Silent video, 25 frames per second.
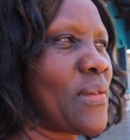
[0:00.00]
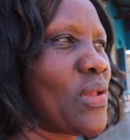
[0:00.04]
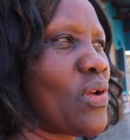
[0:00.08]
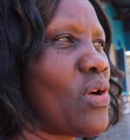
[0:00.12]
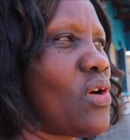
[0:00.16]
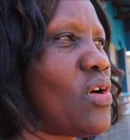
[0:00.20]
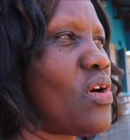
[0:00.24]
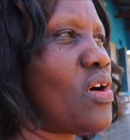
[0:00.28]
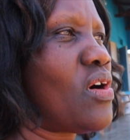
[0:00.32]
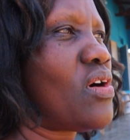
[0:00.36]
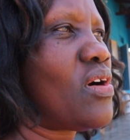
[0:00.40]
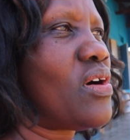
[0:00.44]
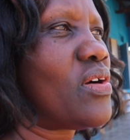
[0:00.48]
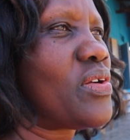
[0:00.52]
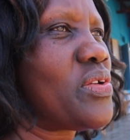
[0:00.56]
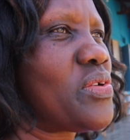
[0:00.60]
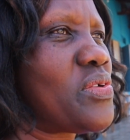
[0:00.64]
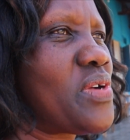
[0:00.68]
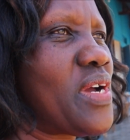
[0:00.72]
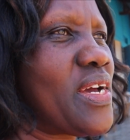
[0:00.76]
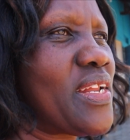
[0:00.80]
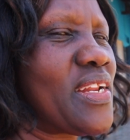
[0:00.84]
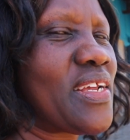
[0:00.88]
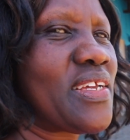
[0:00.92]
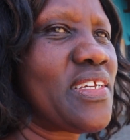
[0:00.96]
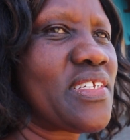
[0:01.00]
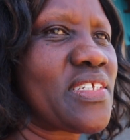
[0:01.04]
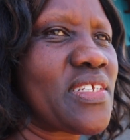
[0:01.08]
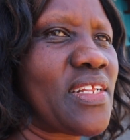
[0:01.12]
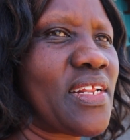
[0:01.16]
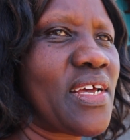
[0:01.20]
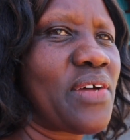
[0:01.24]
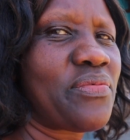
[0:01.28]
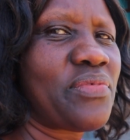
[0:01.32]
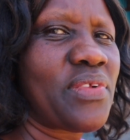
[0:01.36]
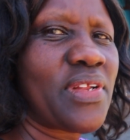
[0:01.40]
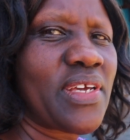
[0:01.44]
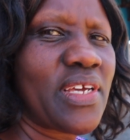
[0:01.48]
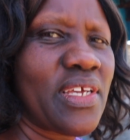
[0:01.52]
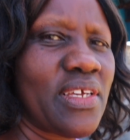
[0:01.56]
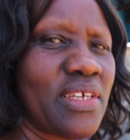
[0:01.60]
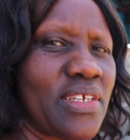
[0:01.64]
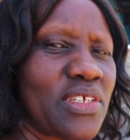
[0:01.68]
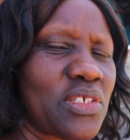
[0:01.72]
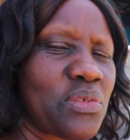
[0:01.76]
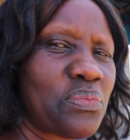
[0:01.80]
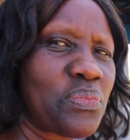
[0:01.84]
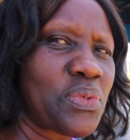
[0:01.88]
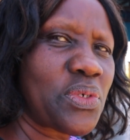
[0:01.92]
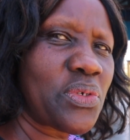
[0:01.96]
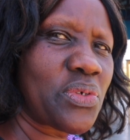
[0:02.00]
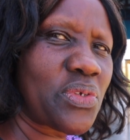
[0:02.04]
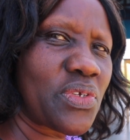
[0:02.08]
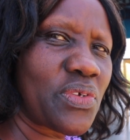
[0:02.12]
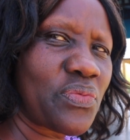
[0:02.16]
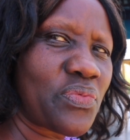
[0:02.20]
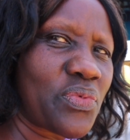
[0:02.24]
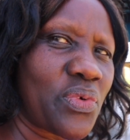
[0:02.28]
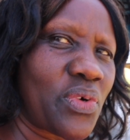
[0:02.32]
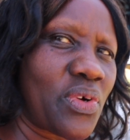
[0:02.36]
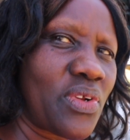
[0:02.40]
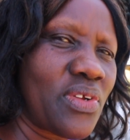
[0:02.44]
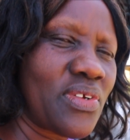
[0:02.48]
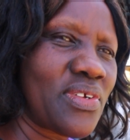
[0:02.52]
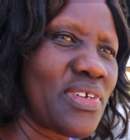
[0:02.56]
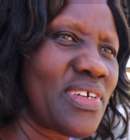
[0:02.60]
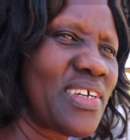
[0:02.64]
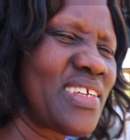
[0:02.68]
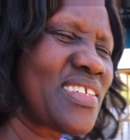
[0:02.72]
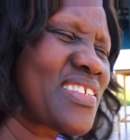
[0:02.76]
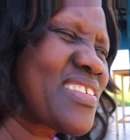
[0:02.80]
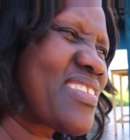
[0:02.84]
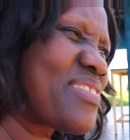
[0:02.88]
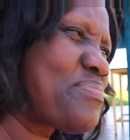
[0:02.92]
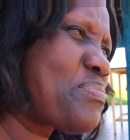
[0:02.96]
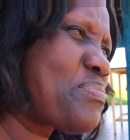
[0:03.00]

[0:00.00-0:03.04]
Oh, Uganda is lovely. It's beautiful. It's